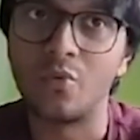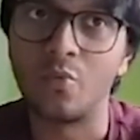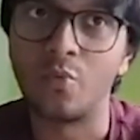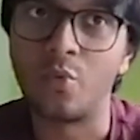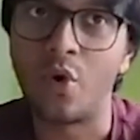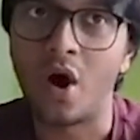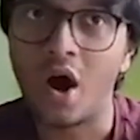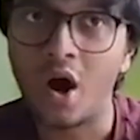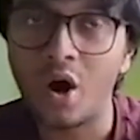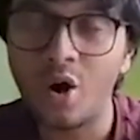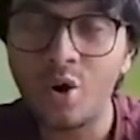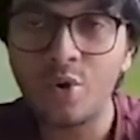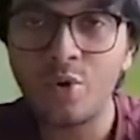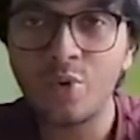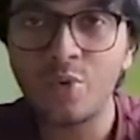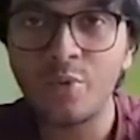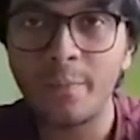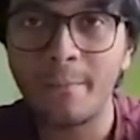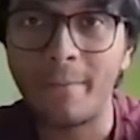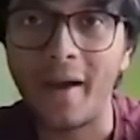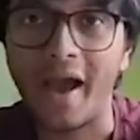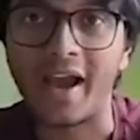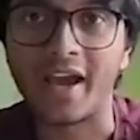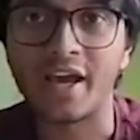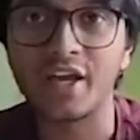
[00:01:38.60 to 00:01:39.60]
WoW
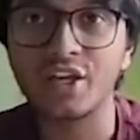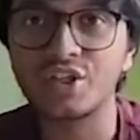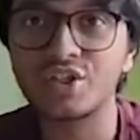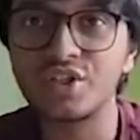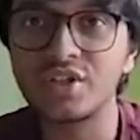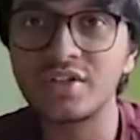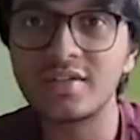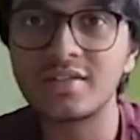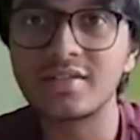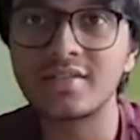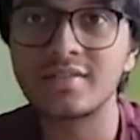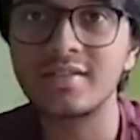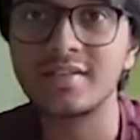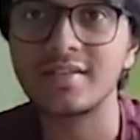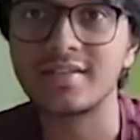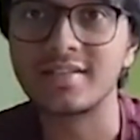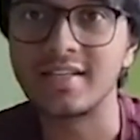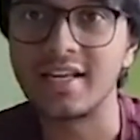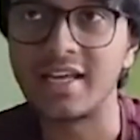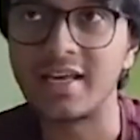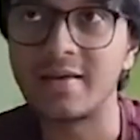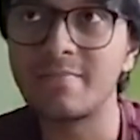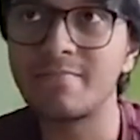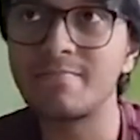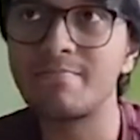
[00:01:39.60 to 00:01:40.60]
packages the
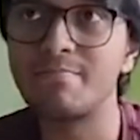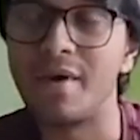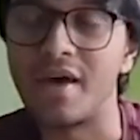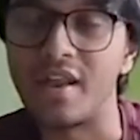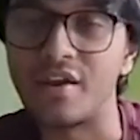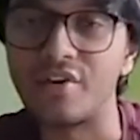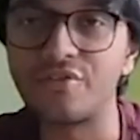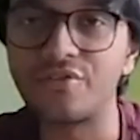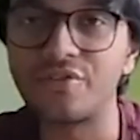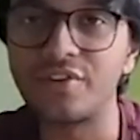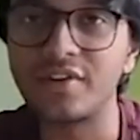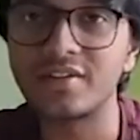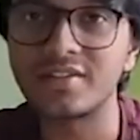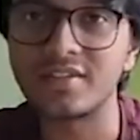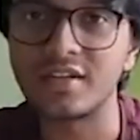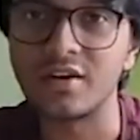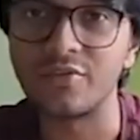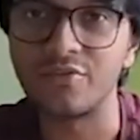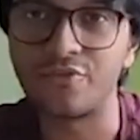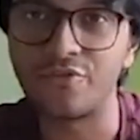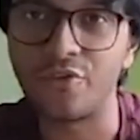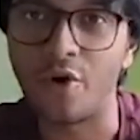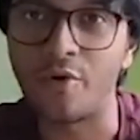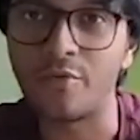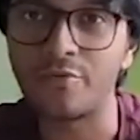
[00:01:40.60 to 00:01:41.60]
same benefits in a
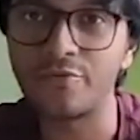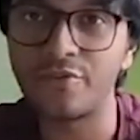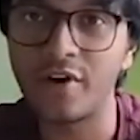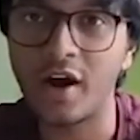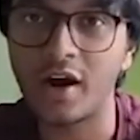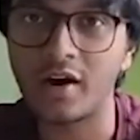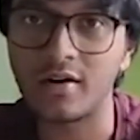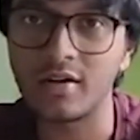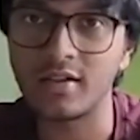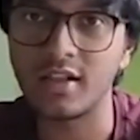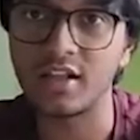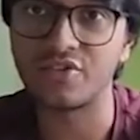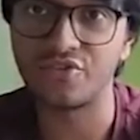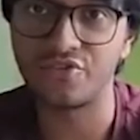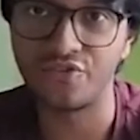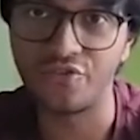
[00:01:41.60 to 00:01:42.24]
form factor that's